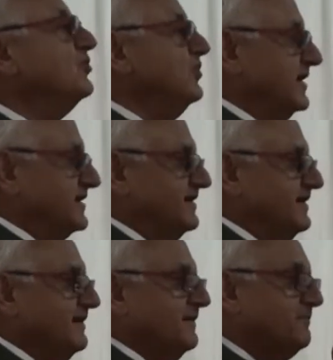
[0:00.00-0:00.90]
to work
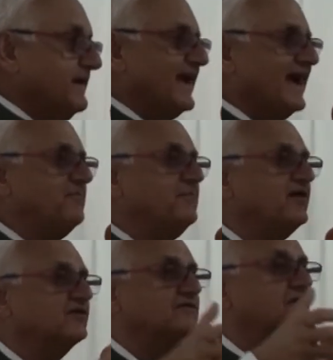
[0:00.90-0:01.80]
began
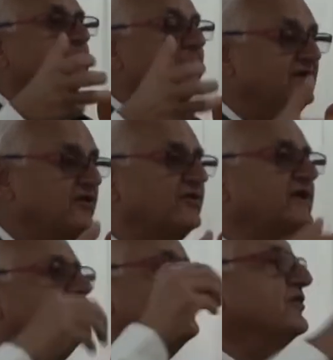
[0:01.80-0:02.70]
because of the
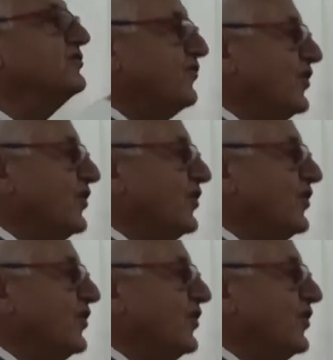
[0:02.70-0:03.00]
penury that was